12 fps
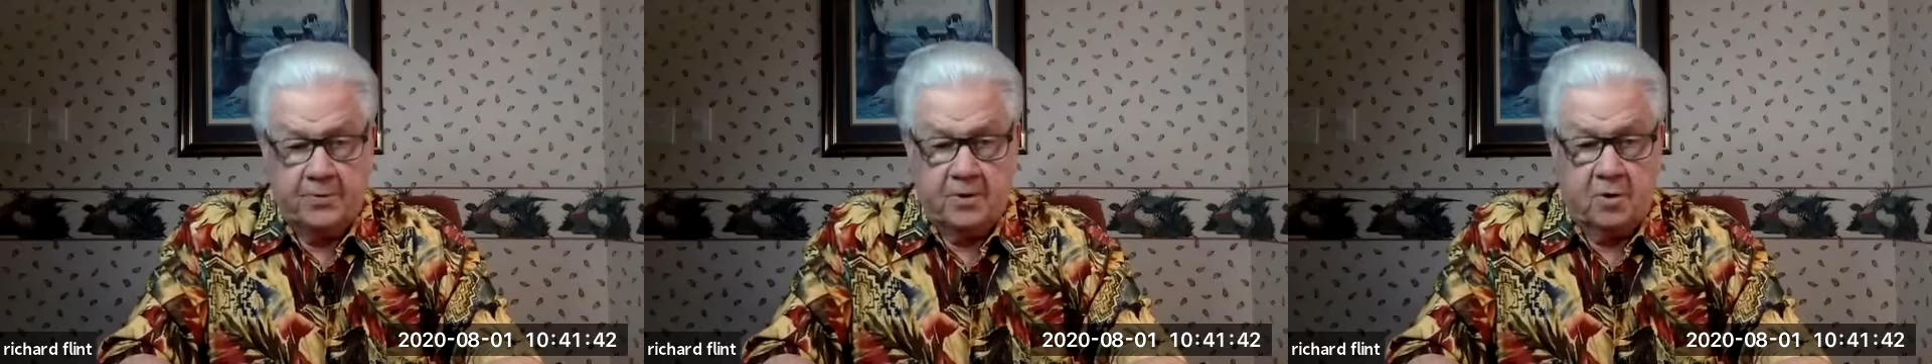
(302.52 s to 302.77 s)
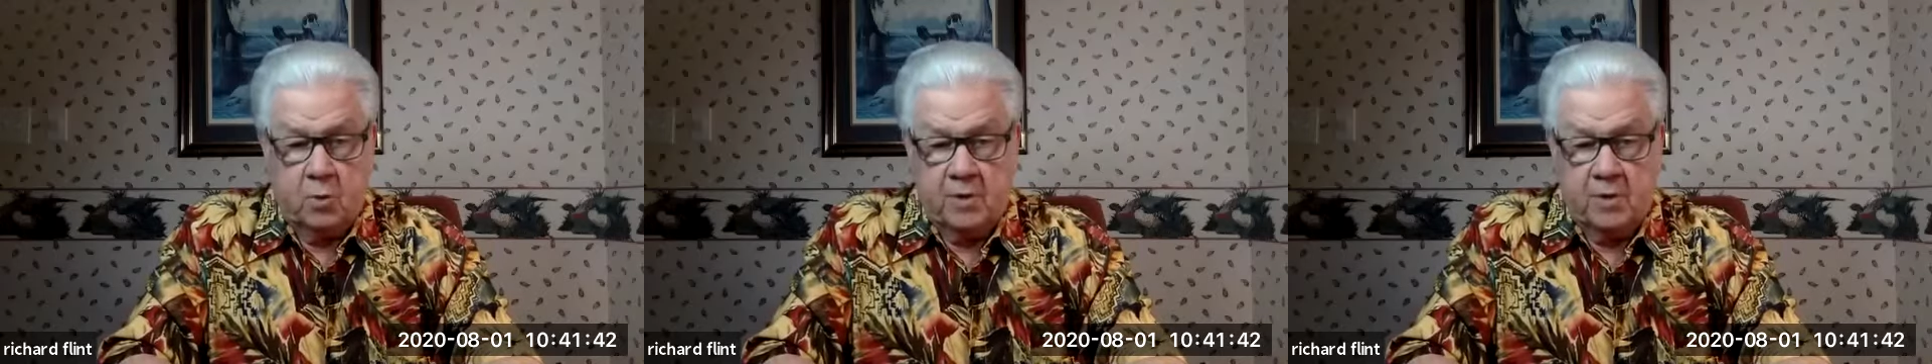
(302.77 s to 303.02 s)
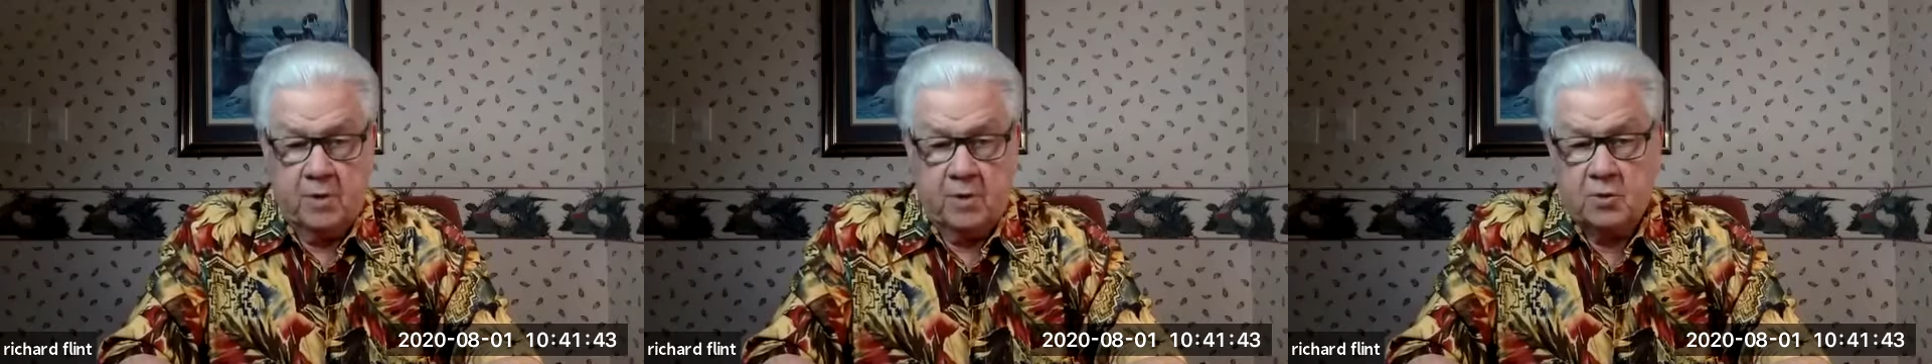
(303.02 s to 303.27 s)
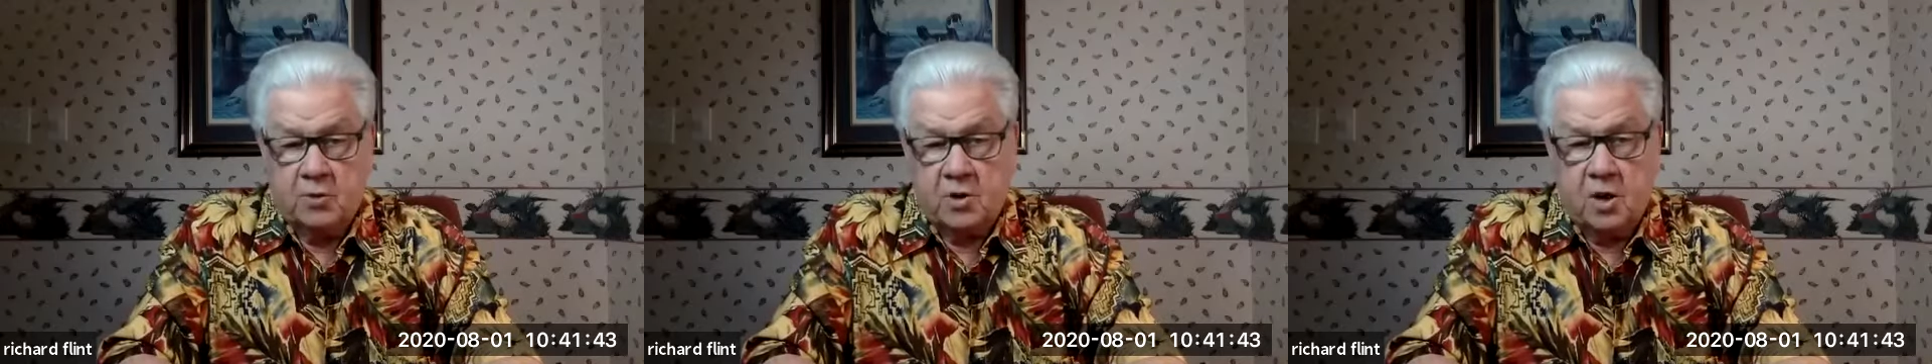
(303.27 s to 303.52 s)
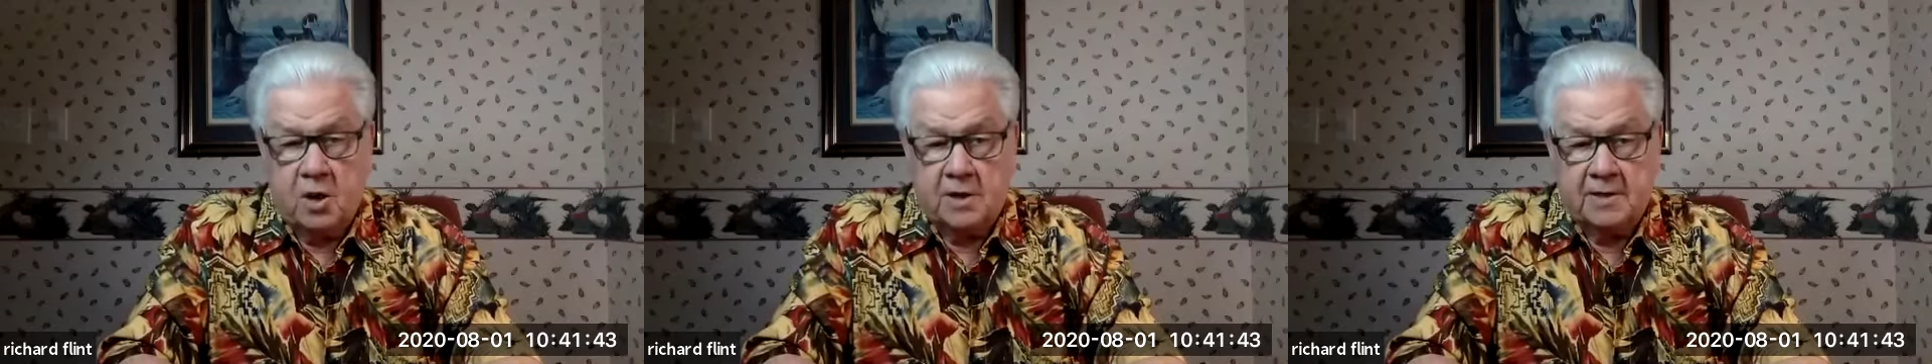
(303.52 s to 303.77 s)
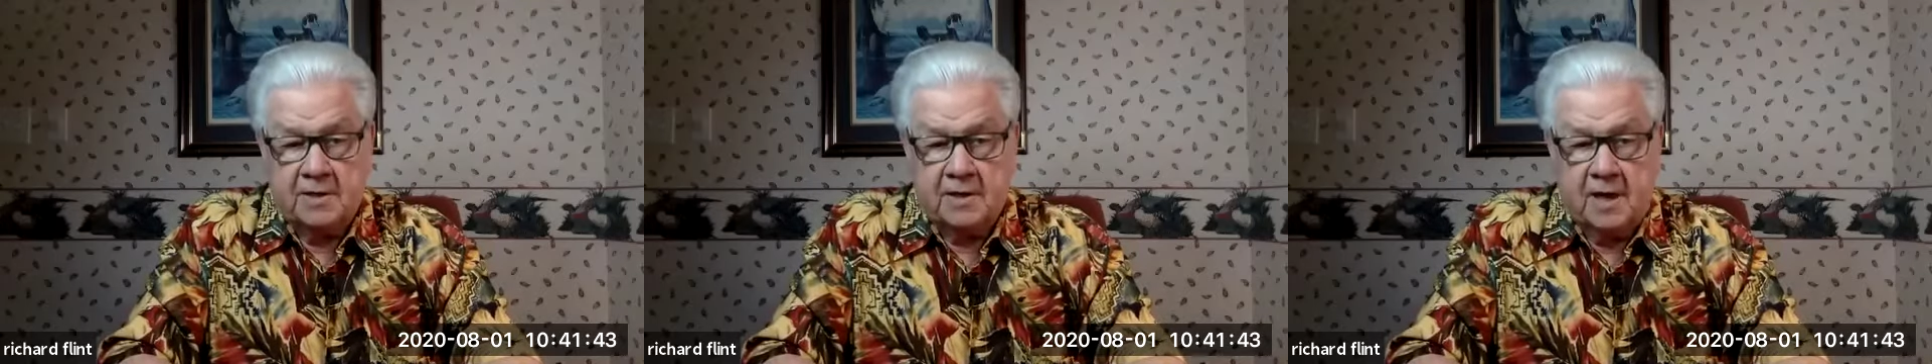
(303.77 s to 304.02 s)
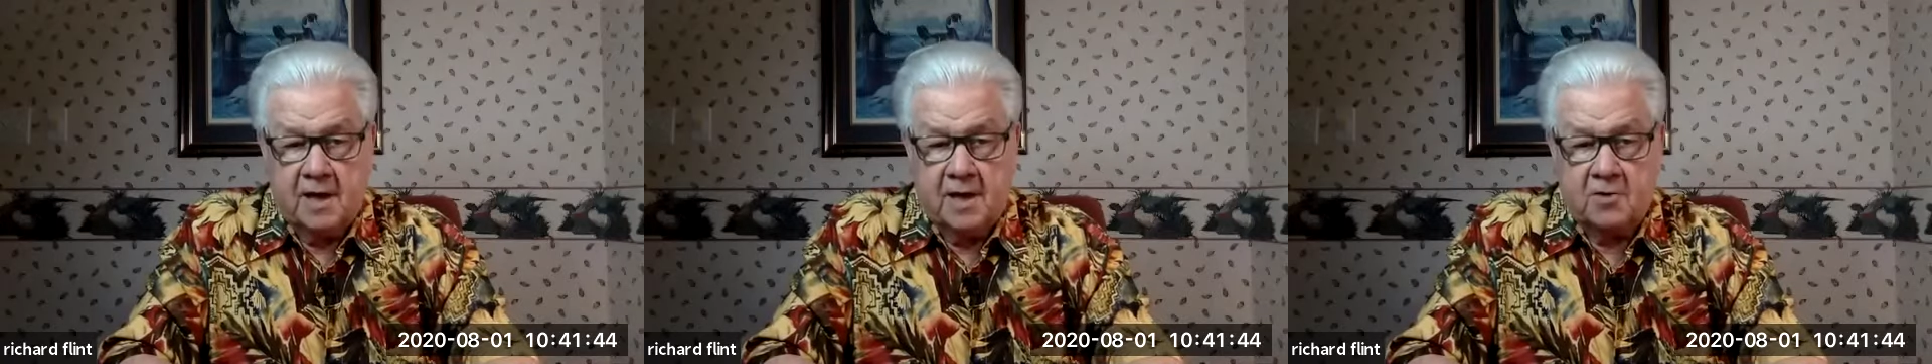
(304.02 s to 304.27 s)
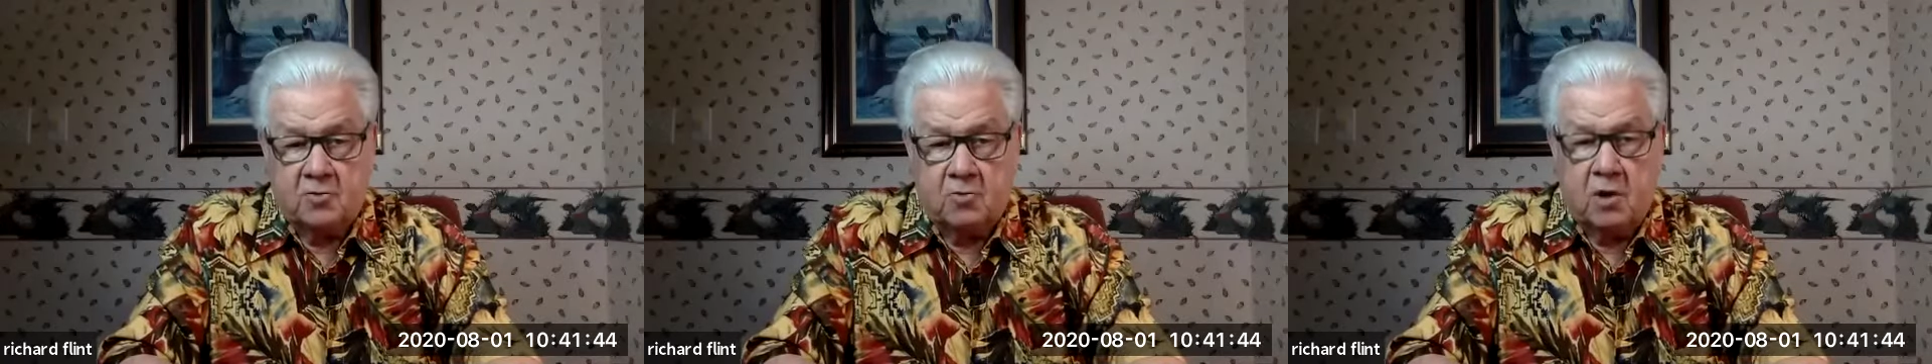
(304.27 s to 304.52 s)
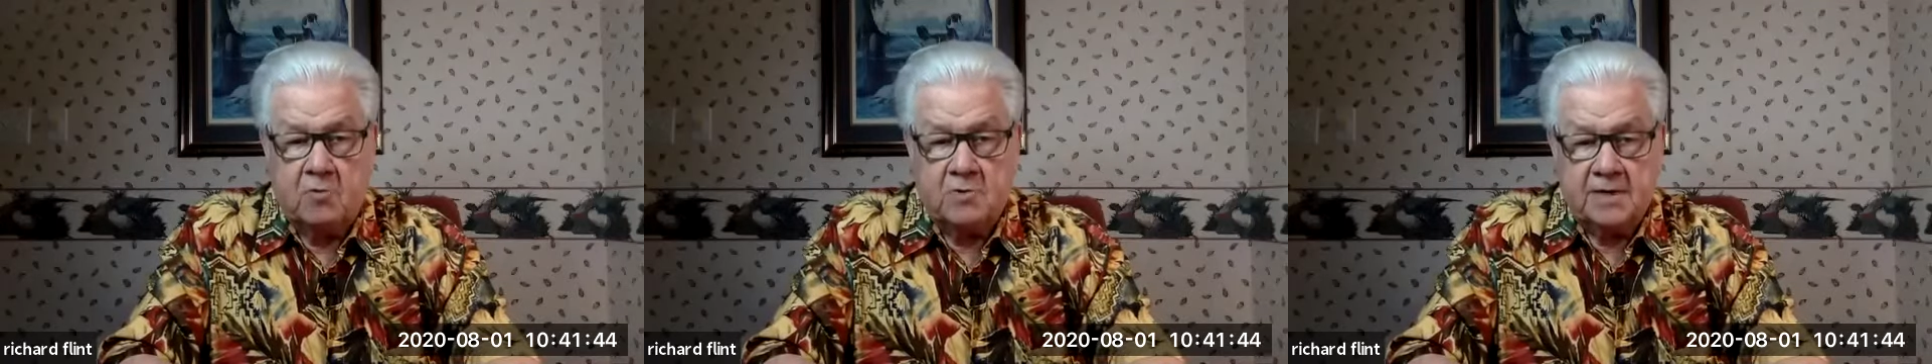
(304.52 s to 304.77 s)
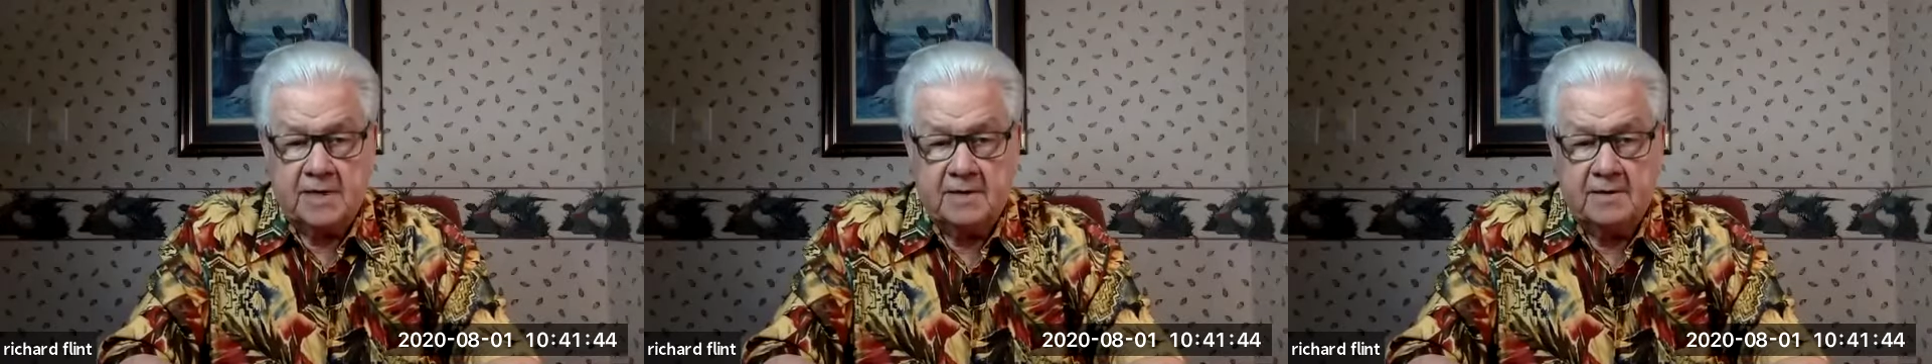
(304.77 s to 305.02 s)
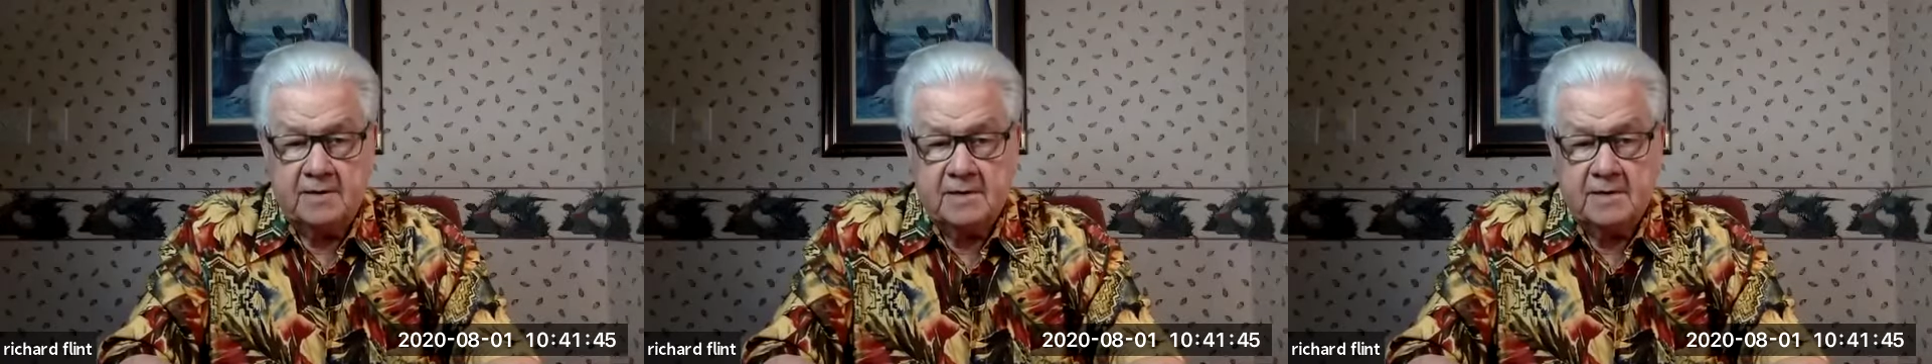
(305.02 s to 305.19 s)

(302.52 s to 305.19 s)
or wherever you want to call it, uh, crawled in